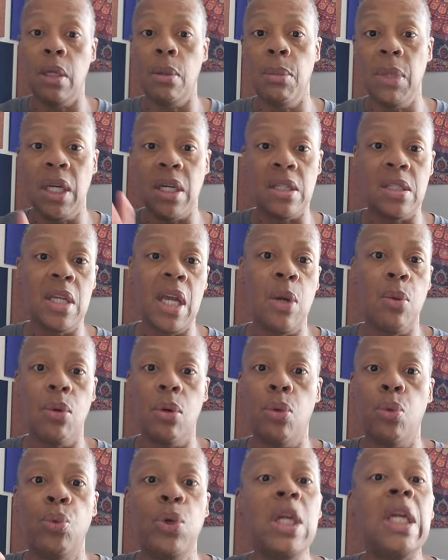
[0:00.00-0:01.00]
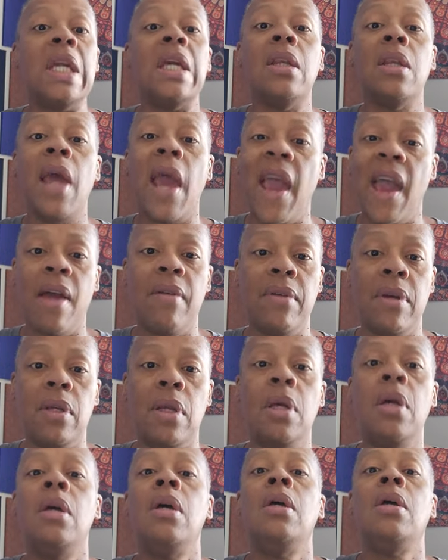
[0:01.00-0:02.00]
because they were wreaking havoc
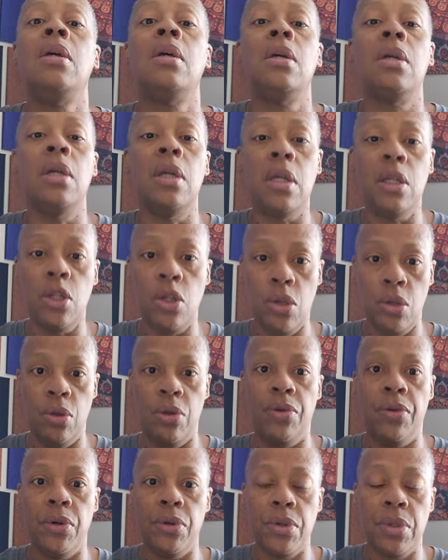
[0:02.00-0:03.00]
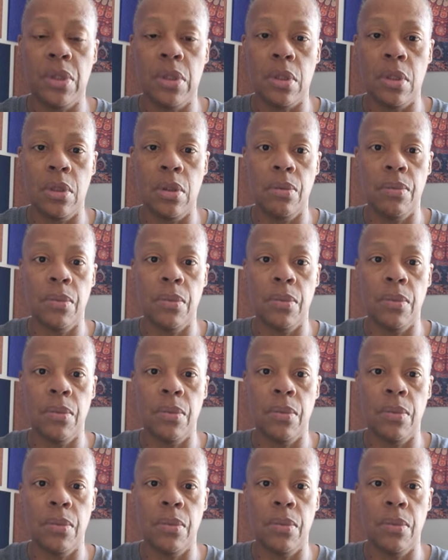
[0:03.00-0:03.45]
in the universe.